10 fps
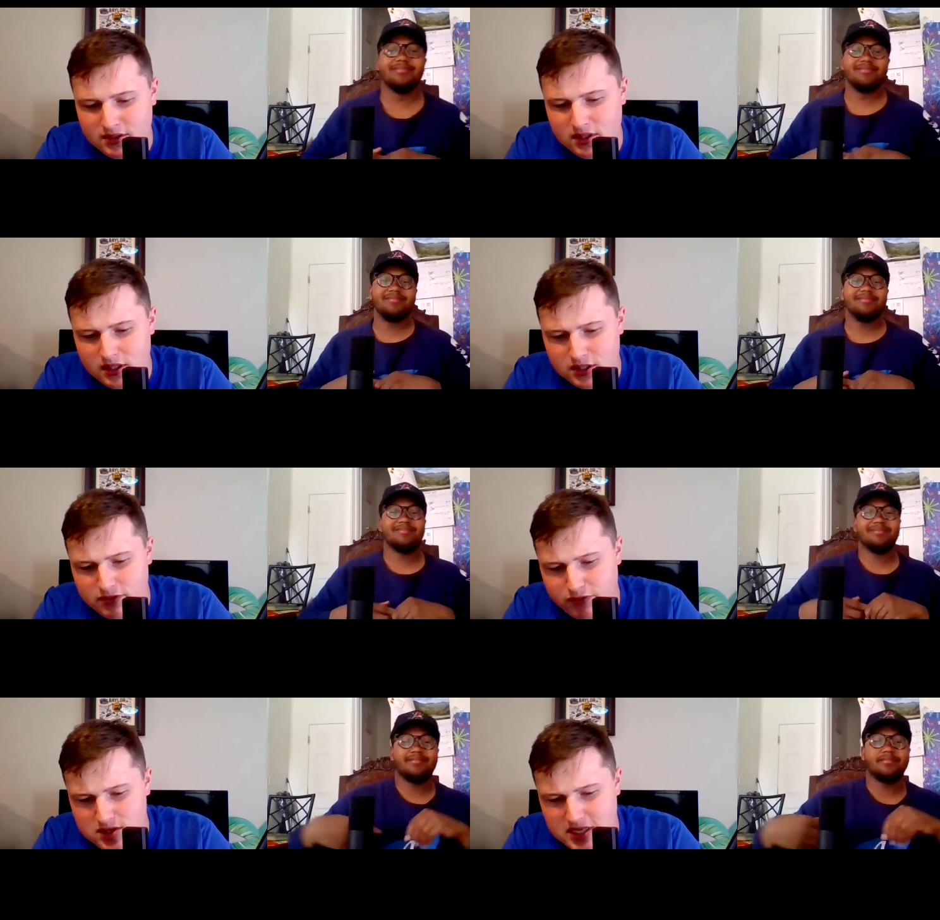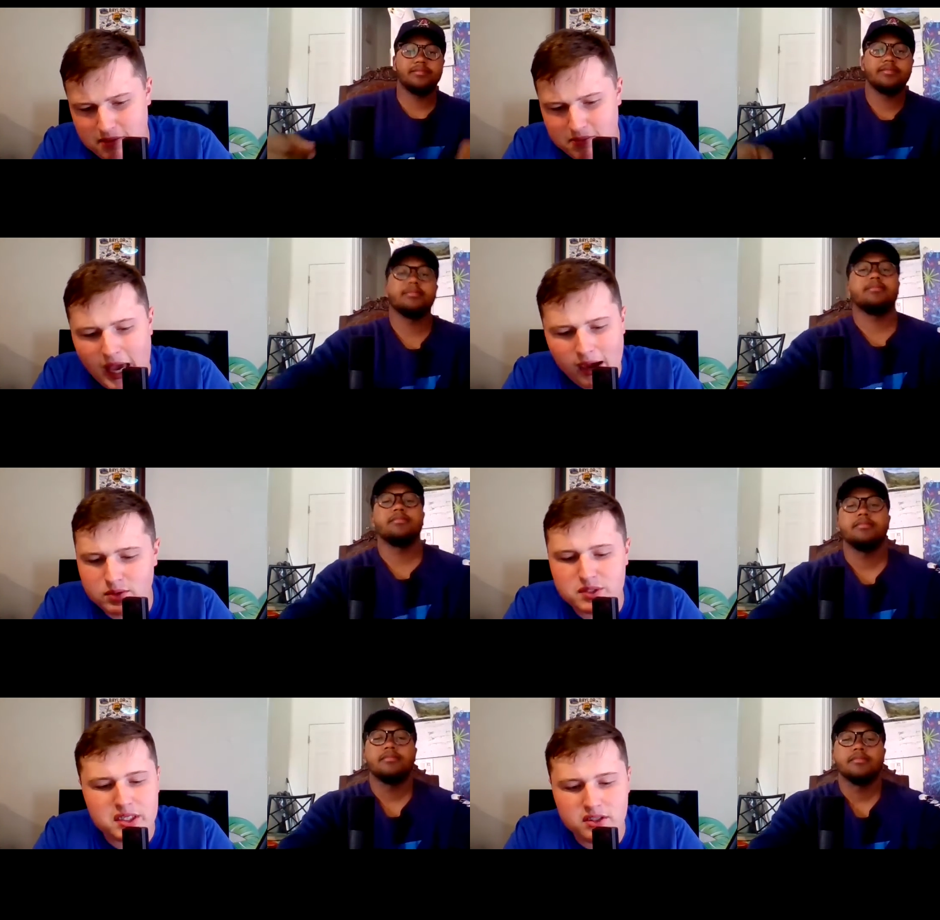Speaker 1: had his first game
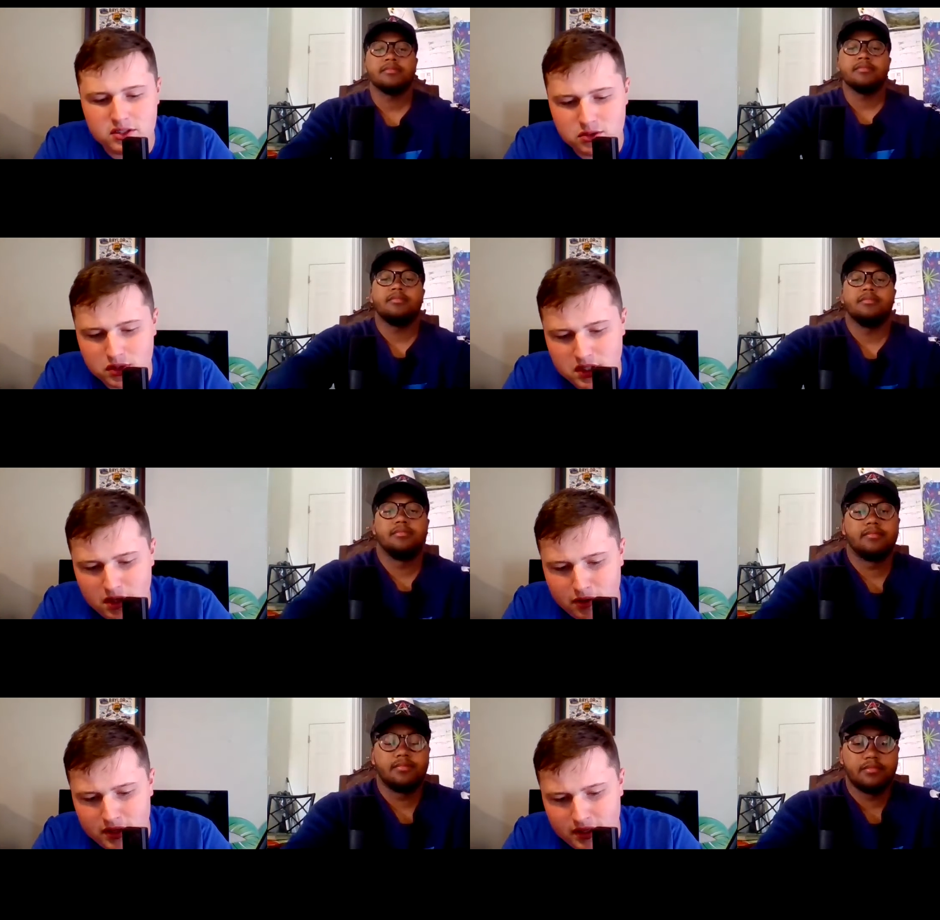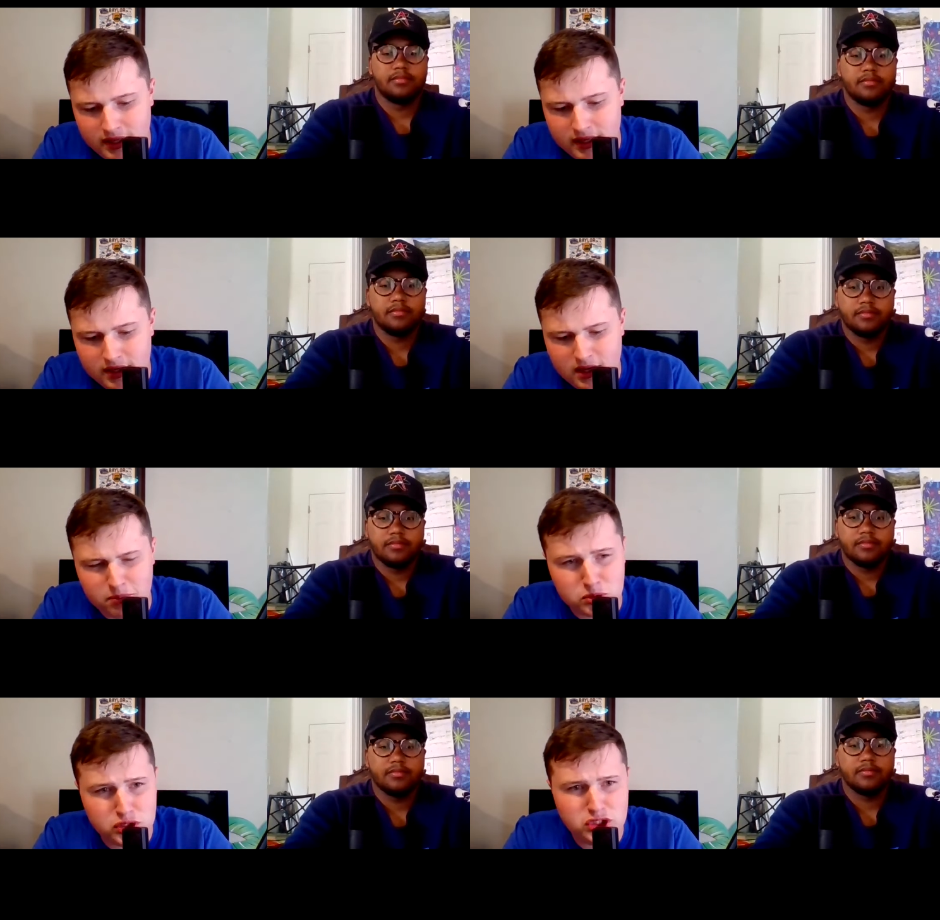back was against North Dakota, and he had a
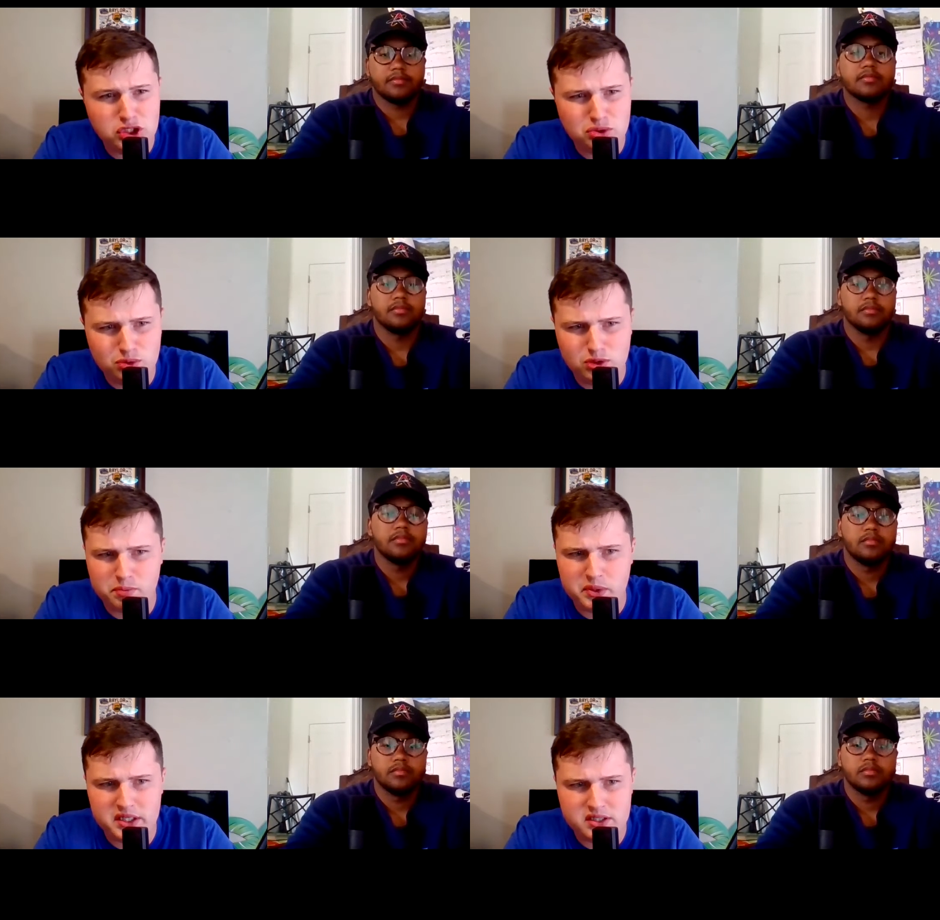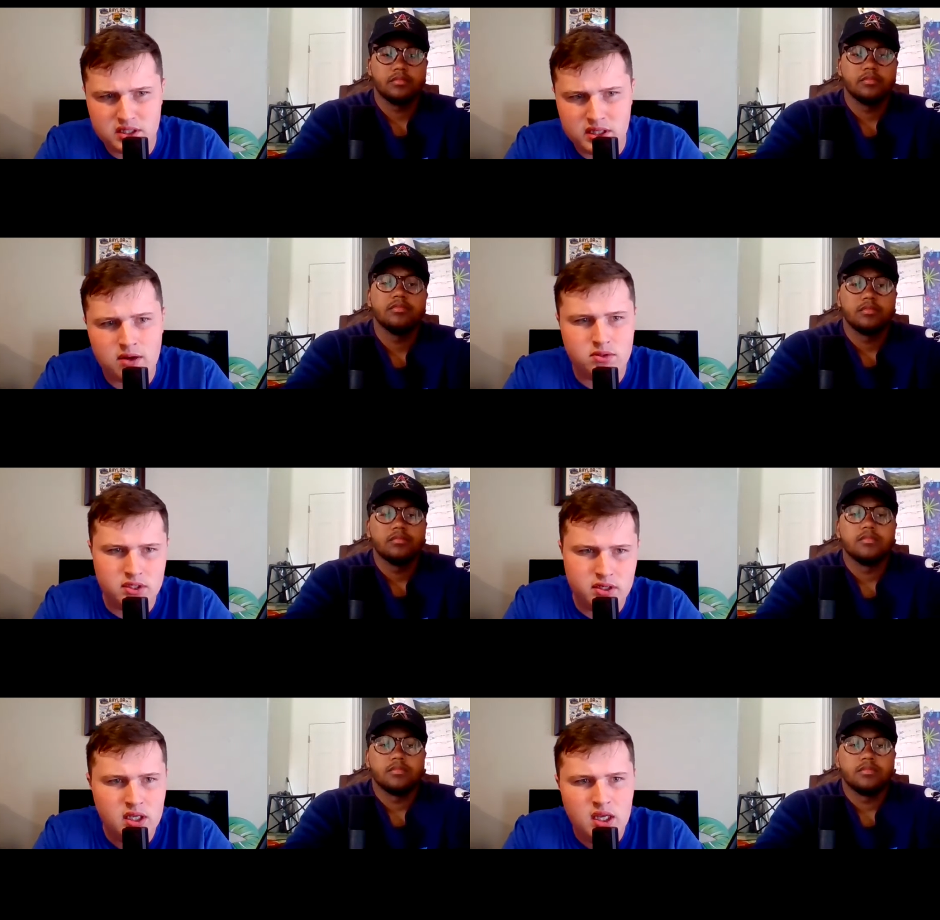couple huge plays in that
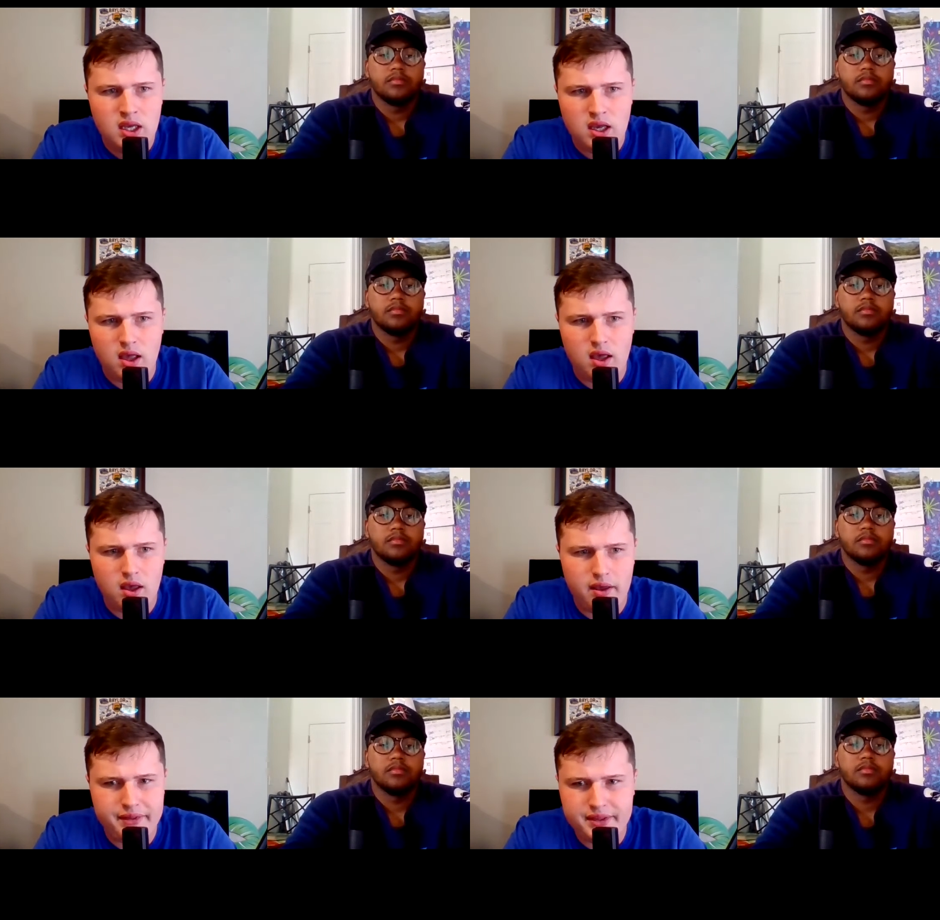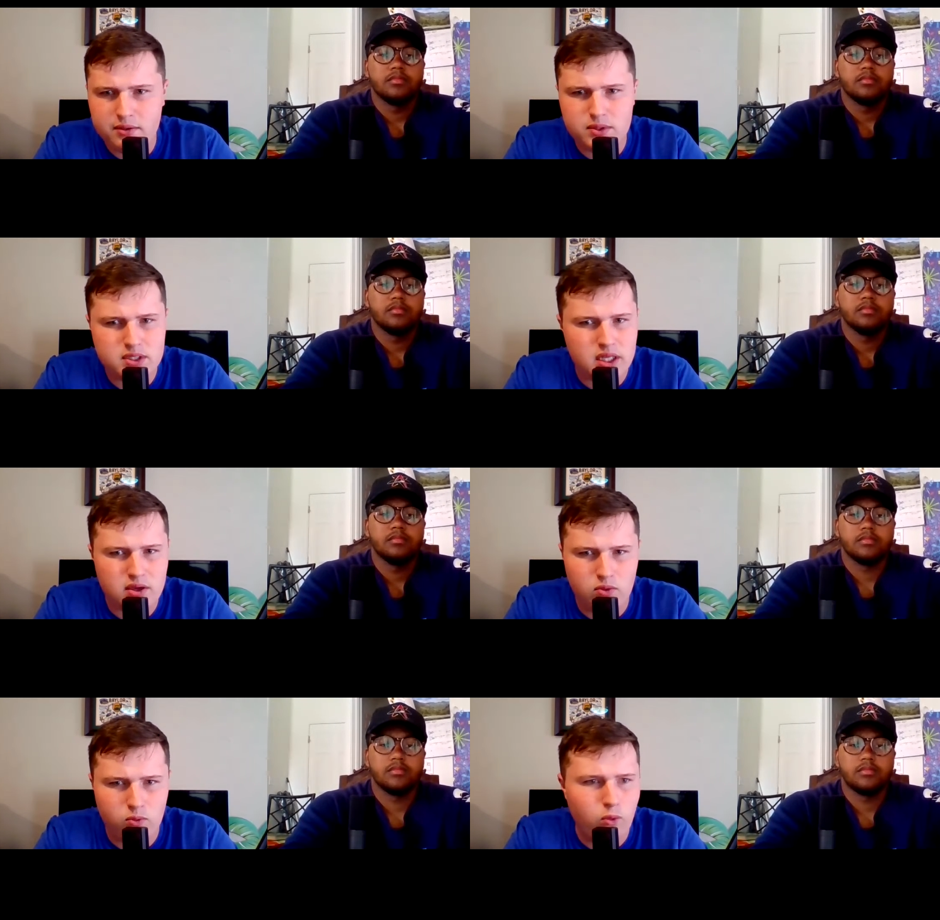one uh, he was
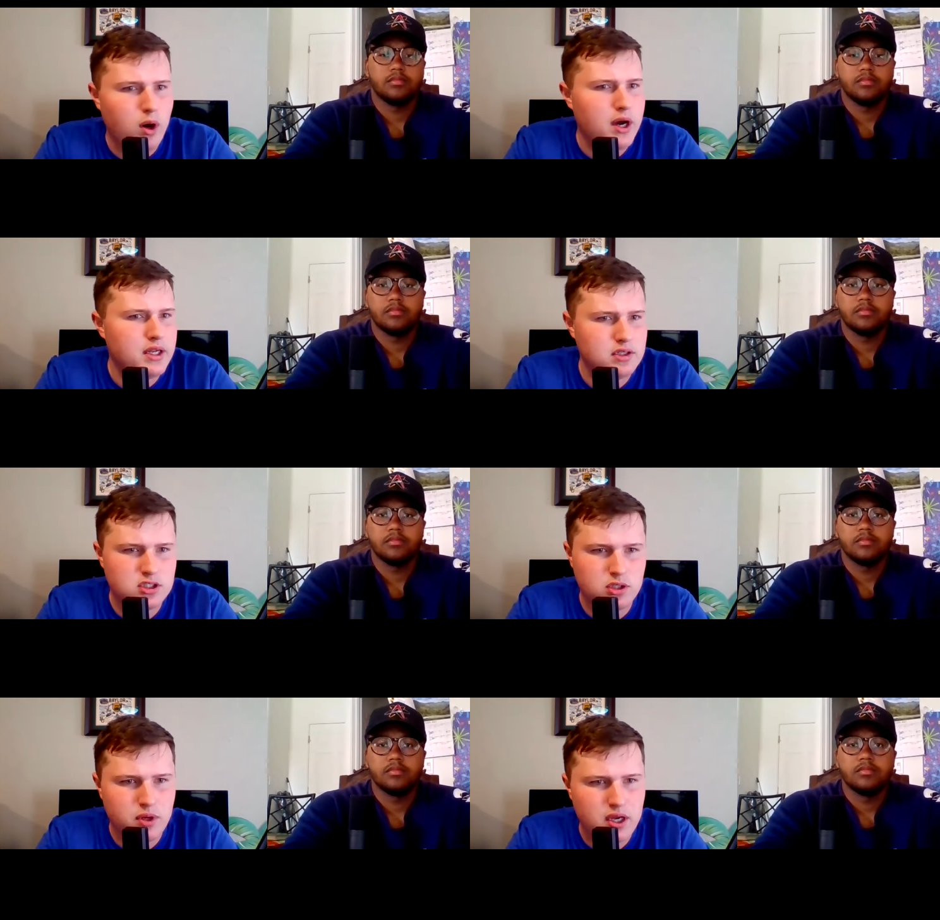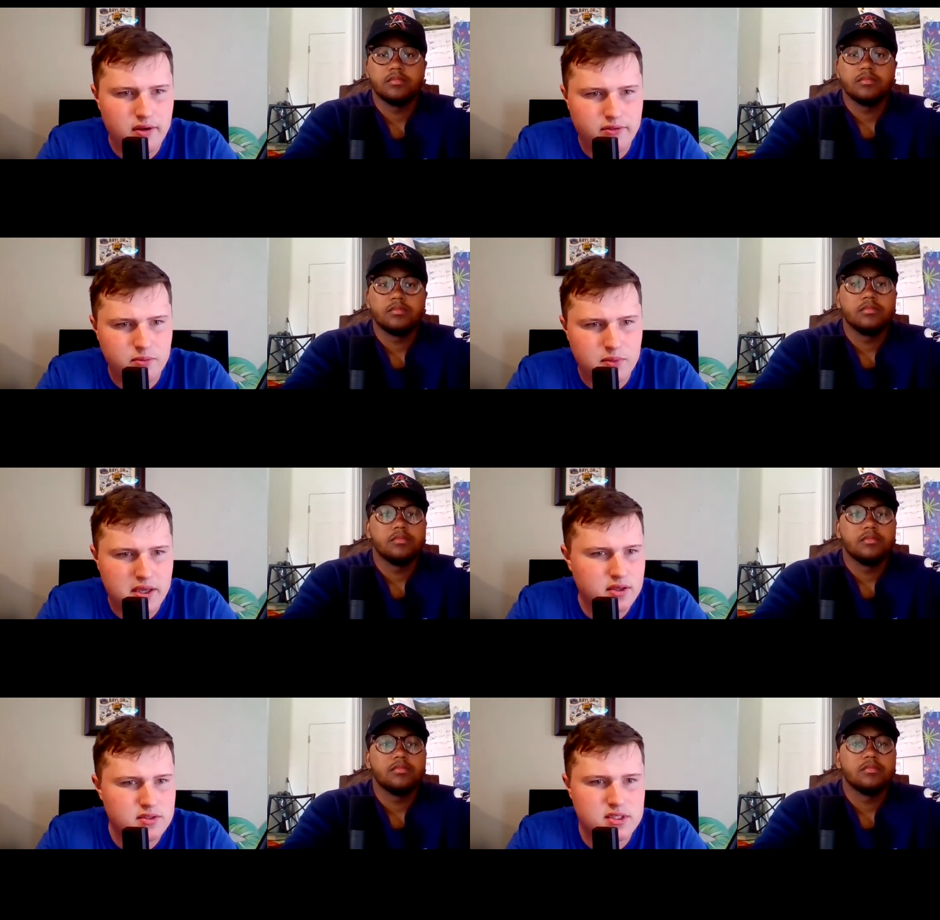like one inch away from
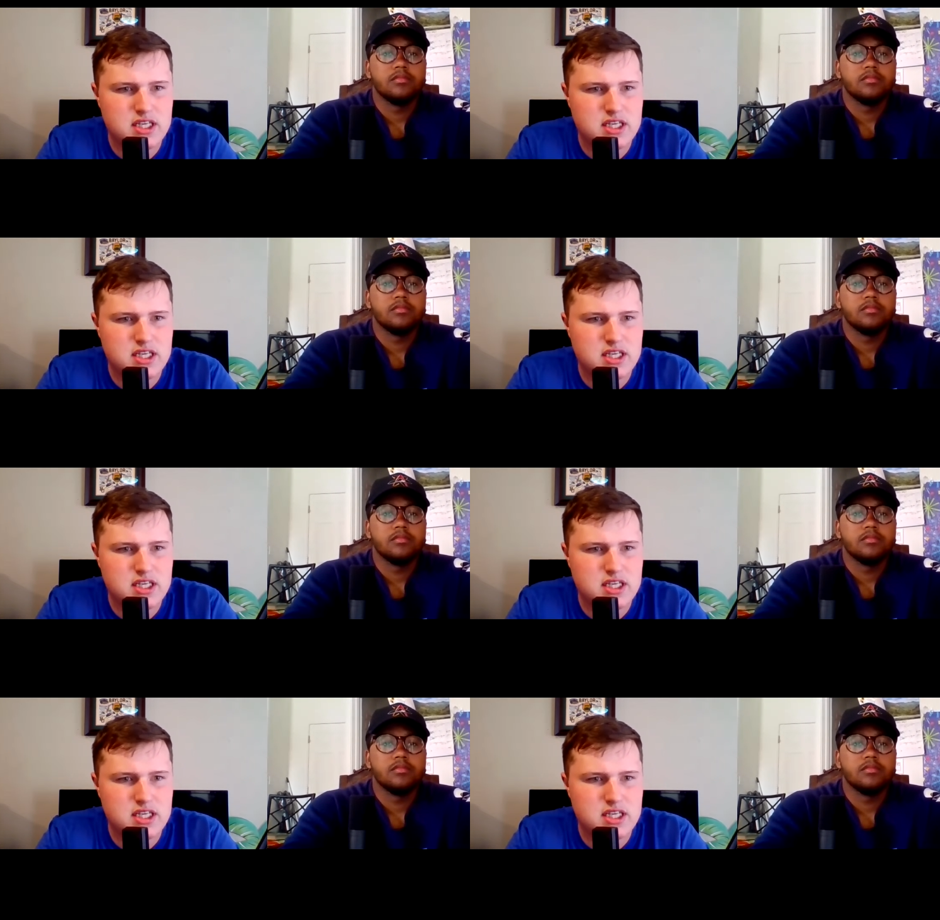like a